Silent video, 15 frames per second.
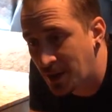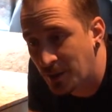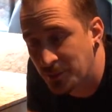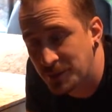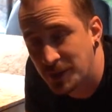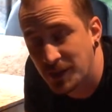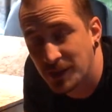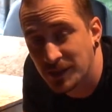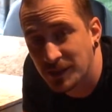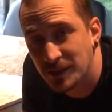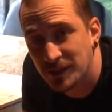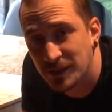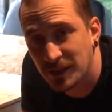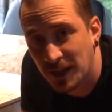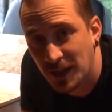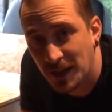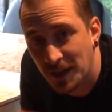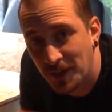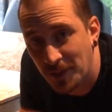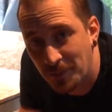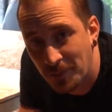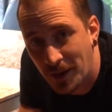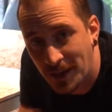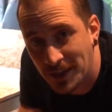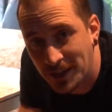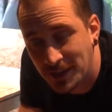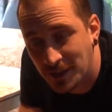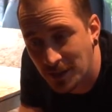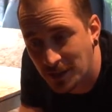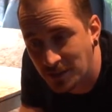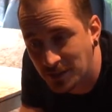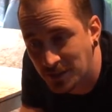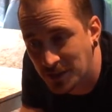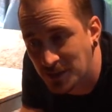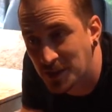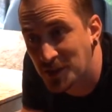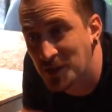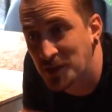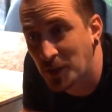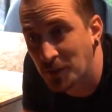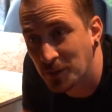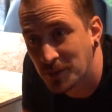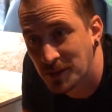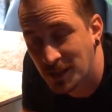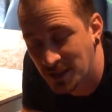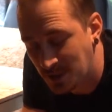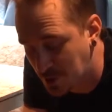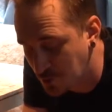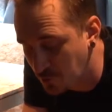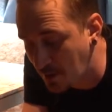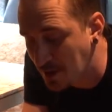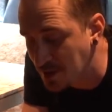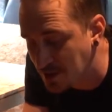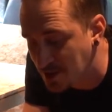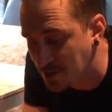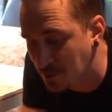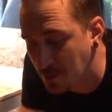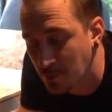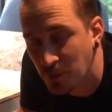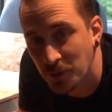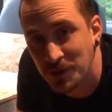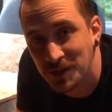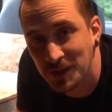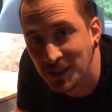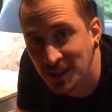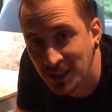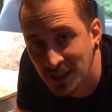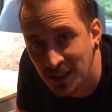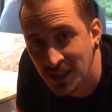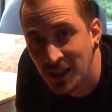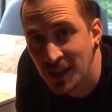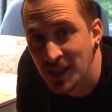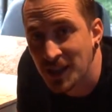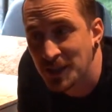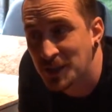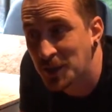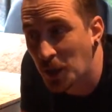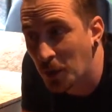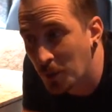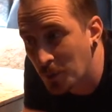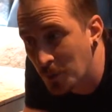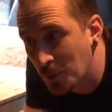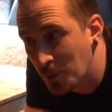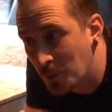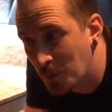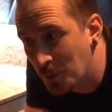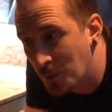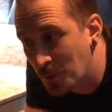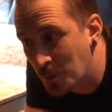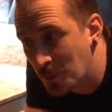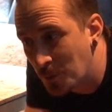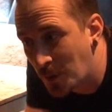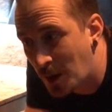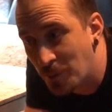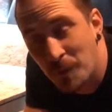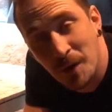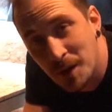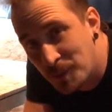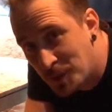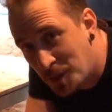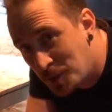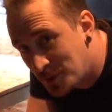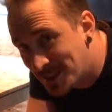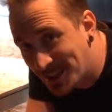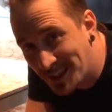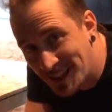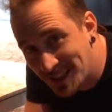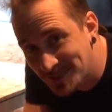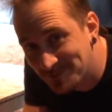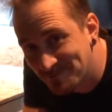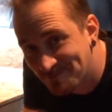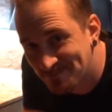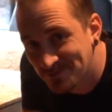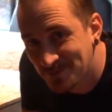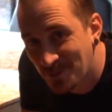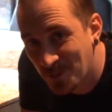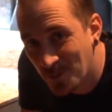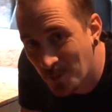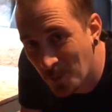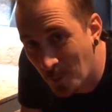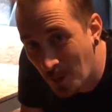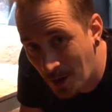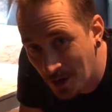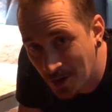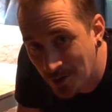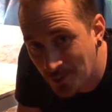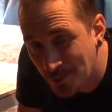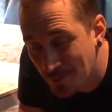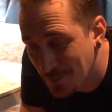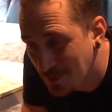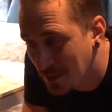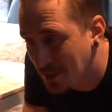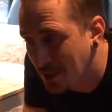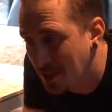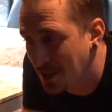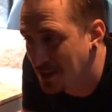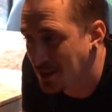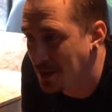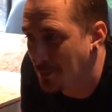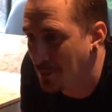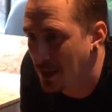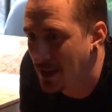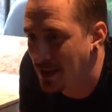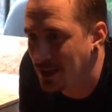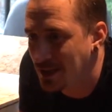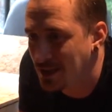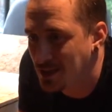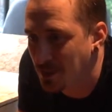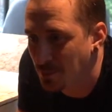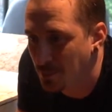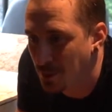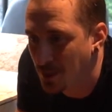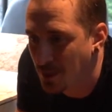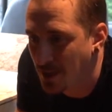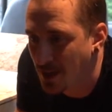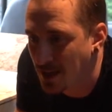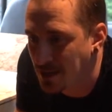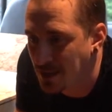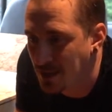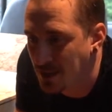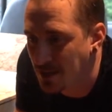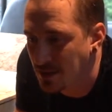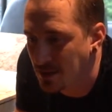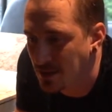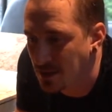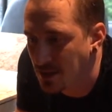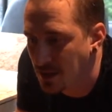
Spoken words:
outside, and it got soaked, like drenched with water. So I'm not going to be using that for a while. I think the plan is to put that in